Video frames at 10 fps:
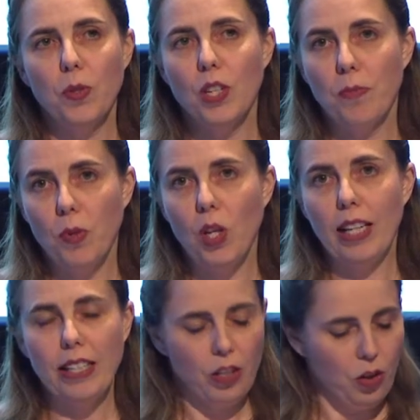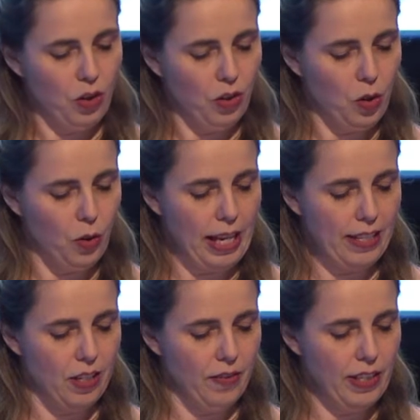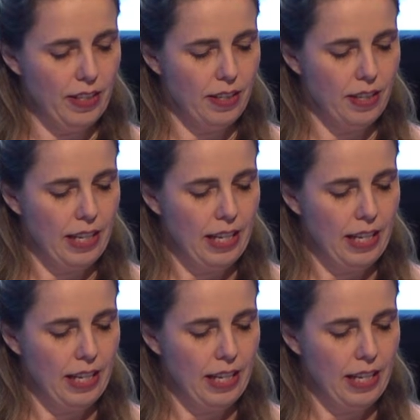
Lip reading: also more likely to call that service.